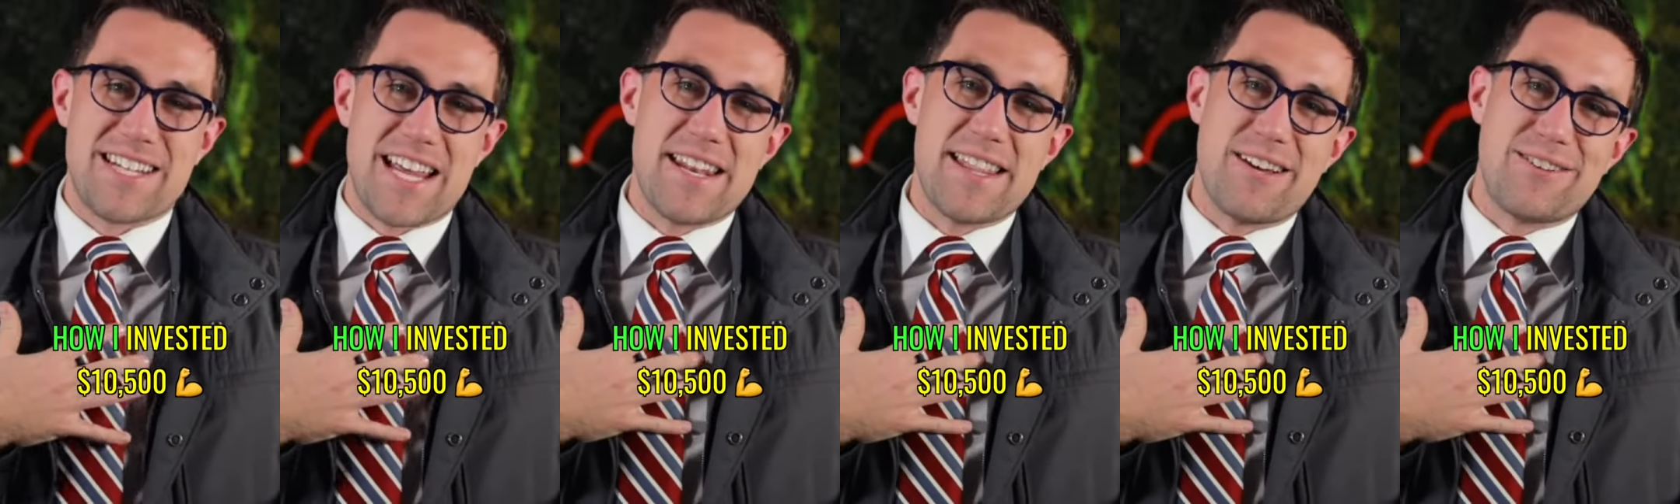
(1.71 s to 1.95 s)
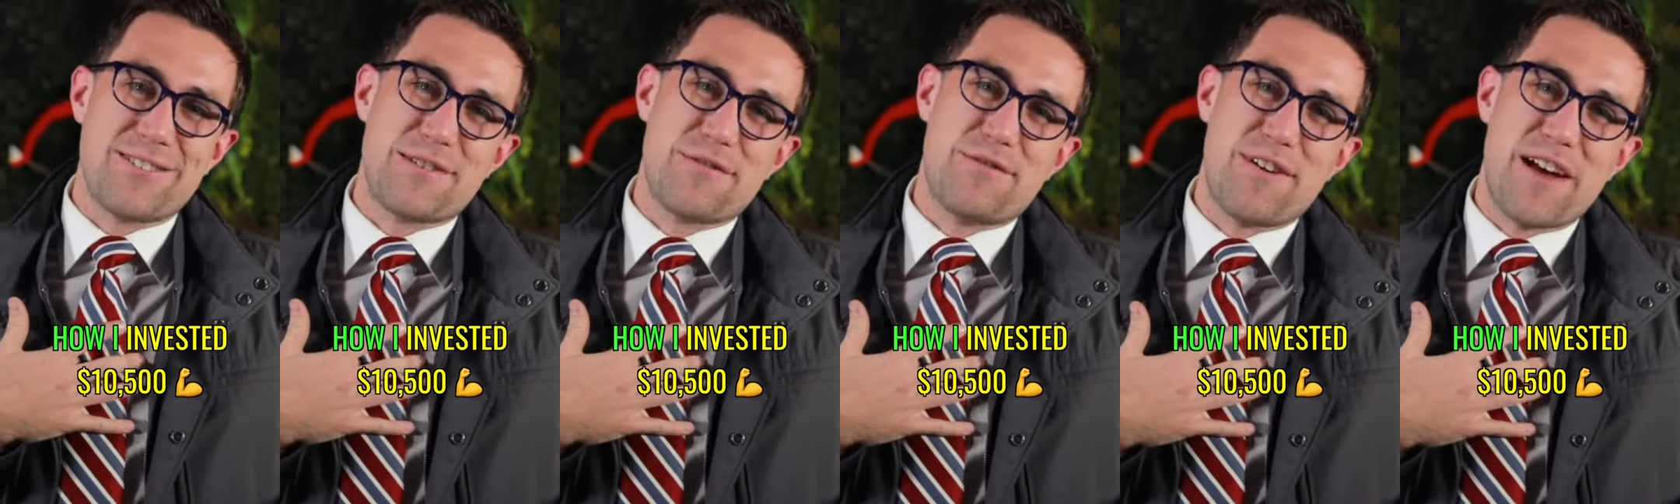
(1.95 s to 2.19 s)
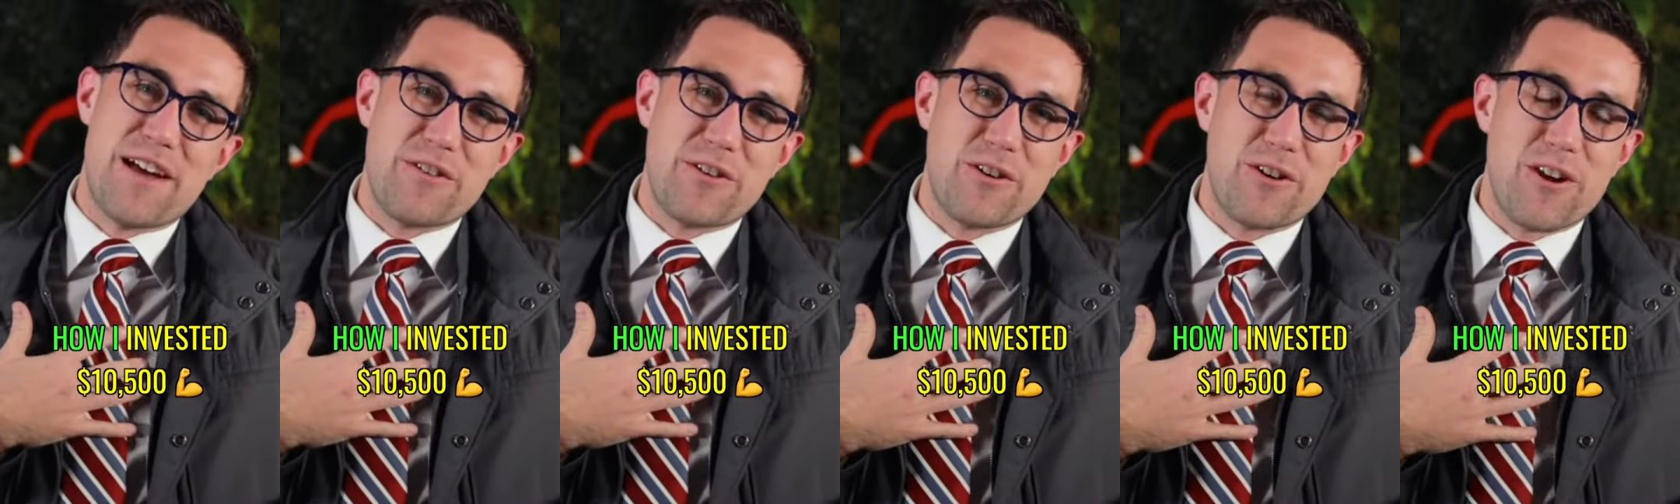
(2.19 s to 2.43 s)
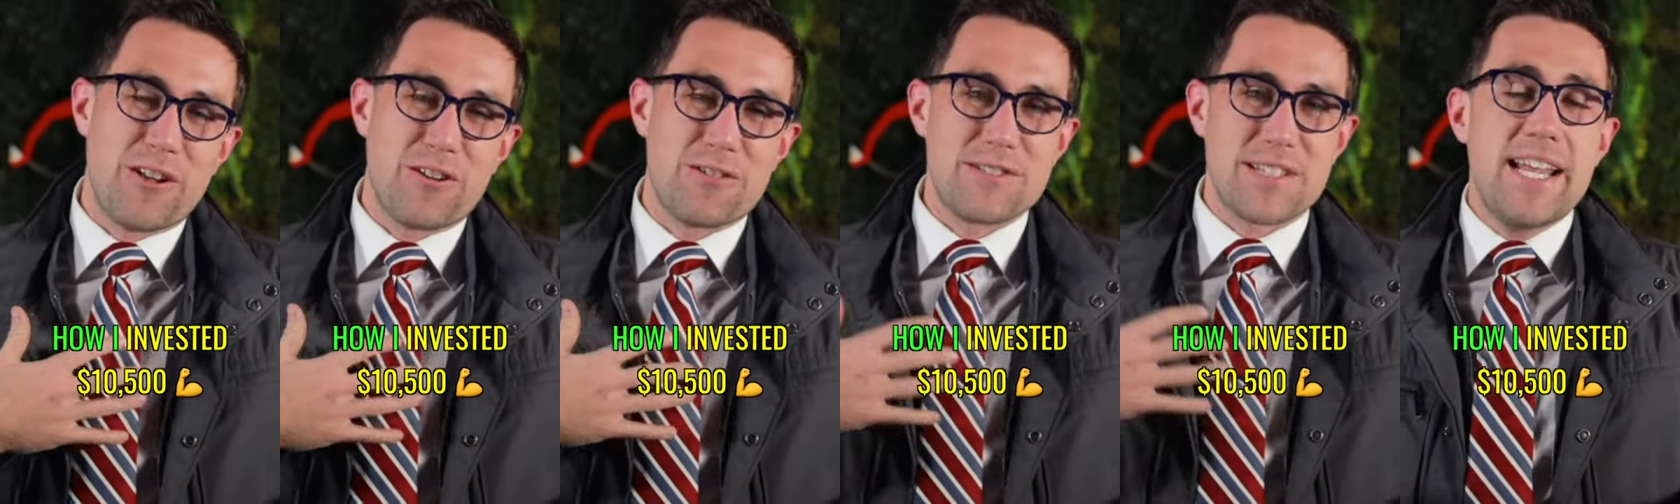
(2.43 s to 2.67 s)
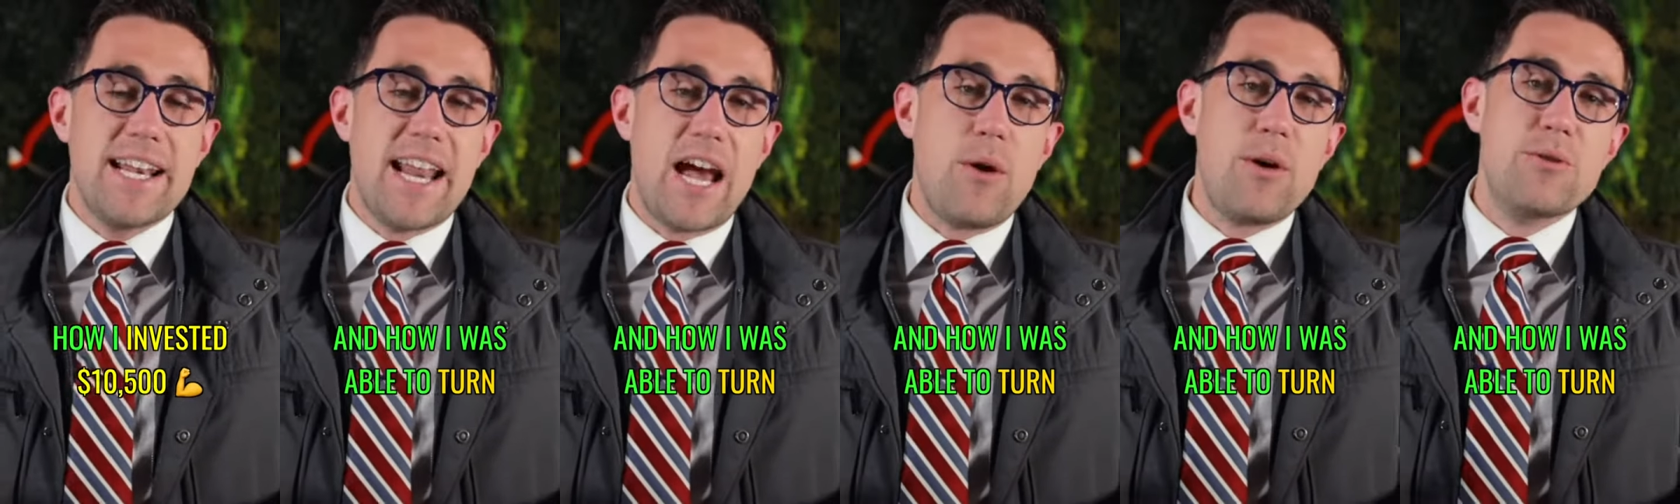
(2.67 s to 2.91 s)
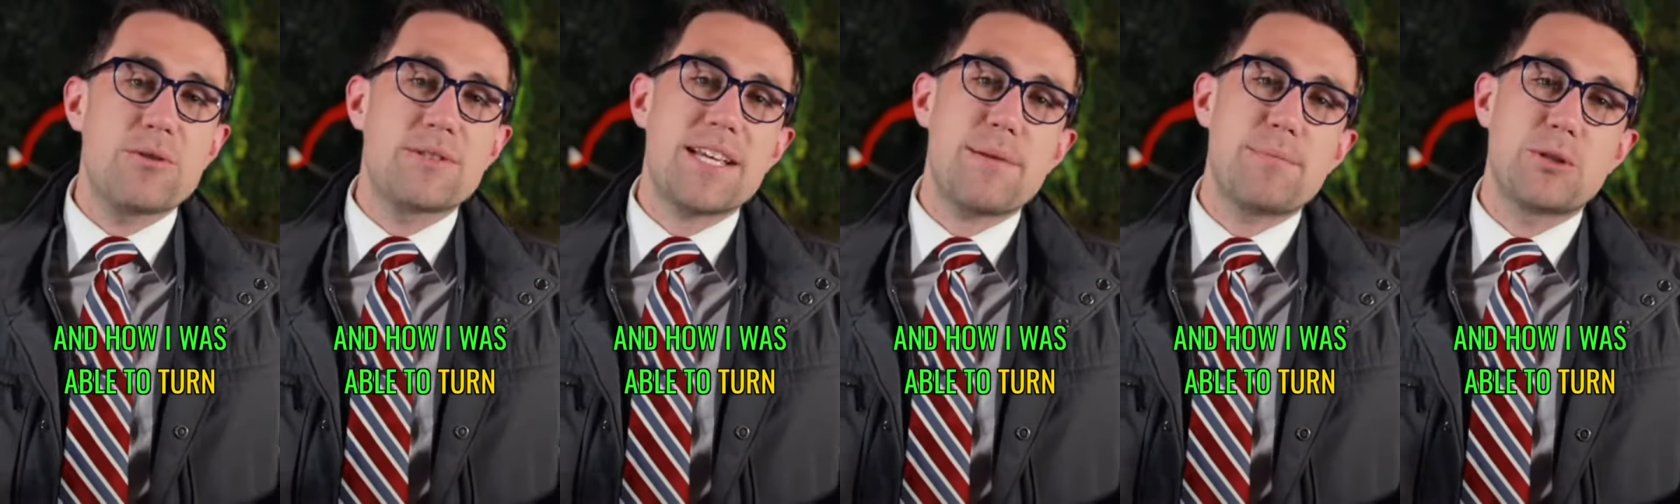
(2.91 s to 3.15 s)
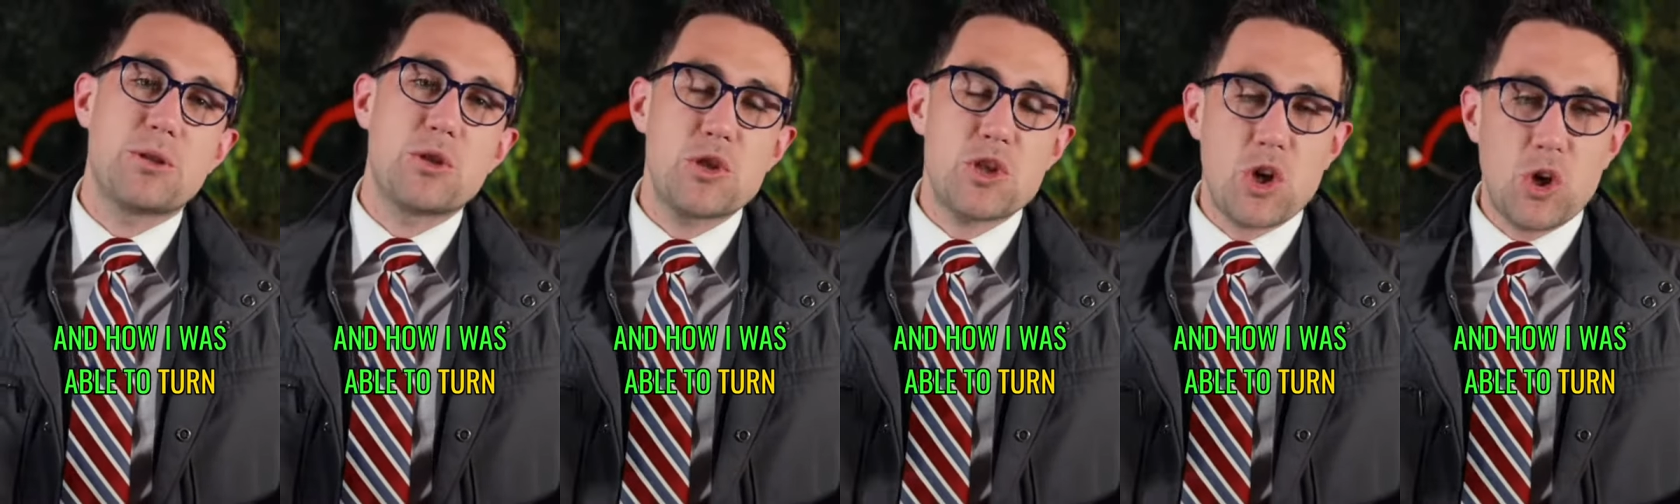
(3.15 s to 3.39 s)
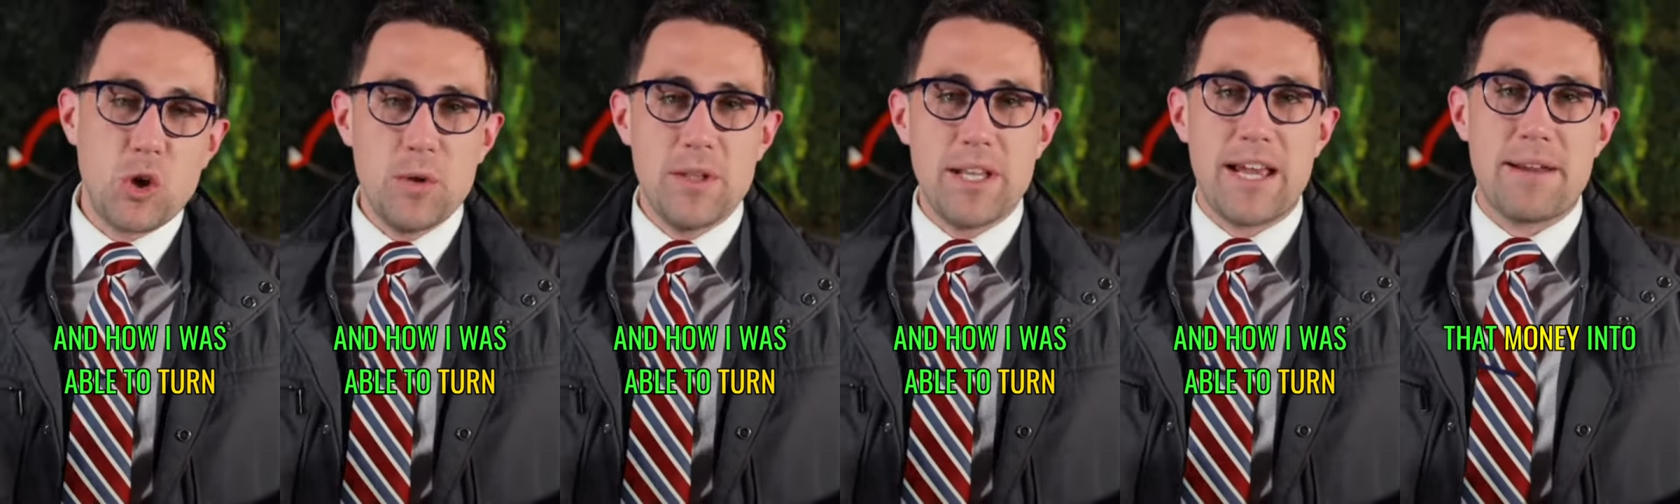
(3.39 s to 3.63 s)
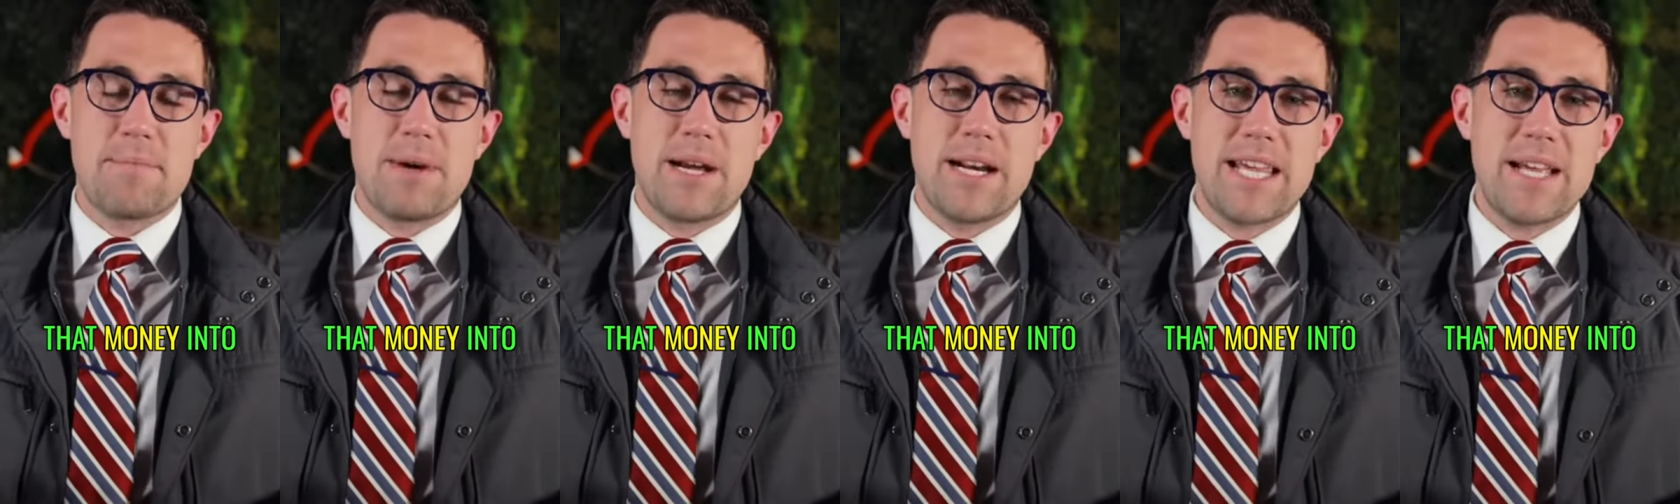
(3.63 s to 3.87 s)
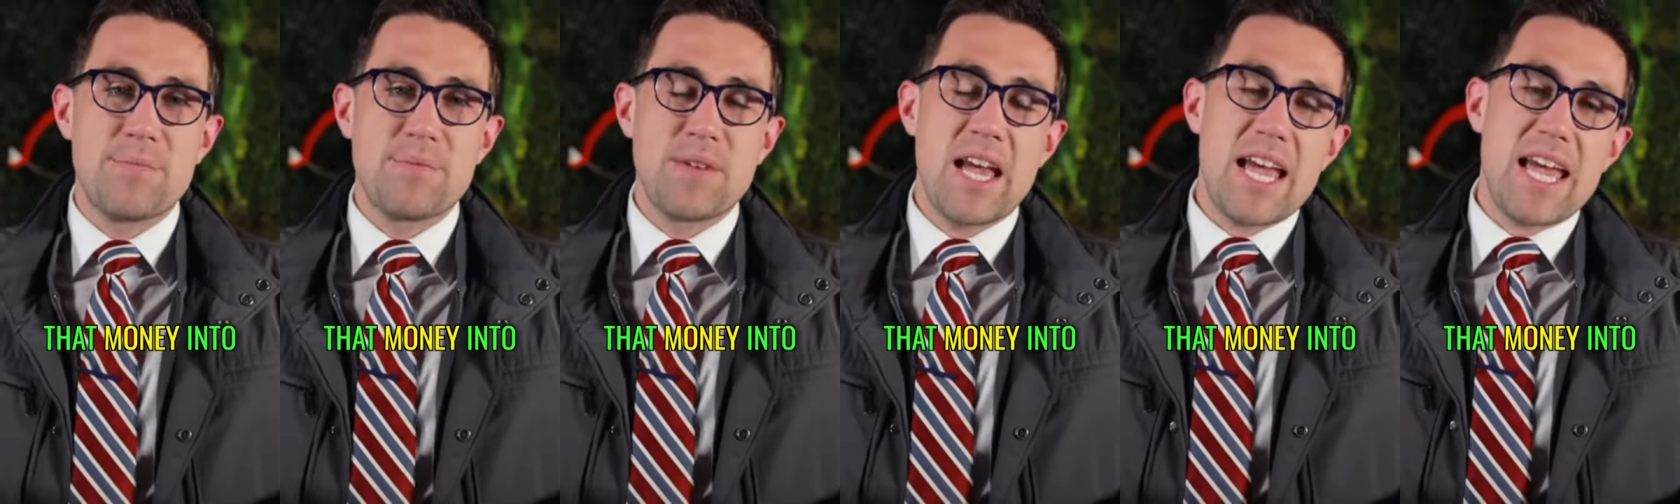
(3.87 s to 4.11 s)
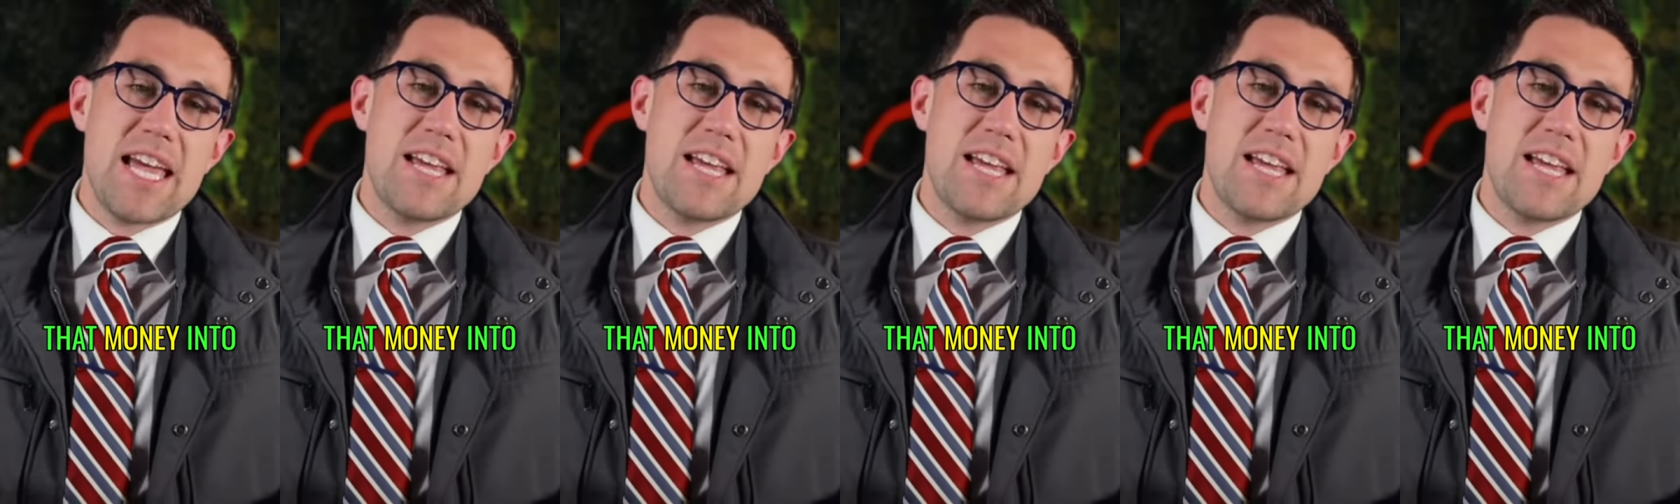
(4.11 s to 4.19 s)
$10,500 and how I was able to turn that money